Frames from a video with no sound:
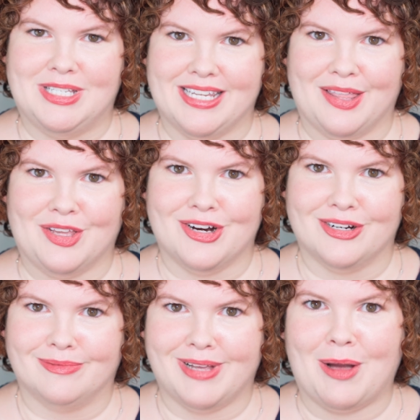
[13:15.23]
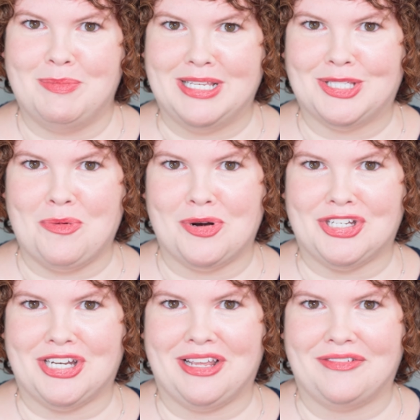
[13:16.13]
together. I would be so
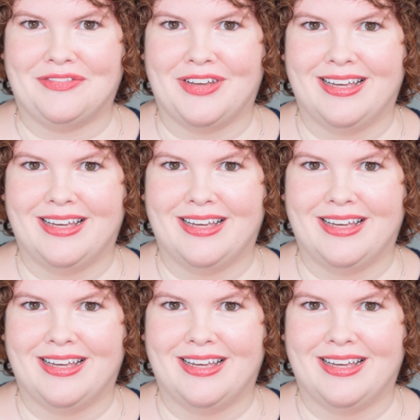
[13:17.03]
appreciative.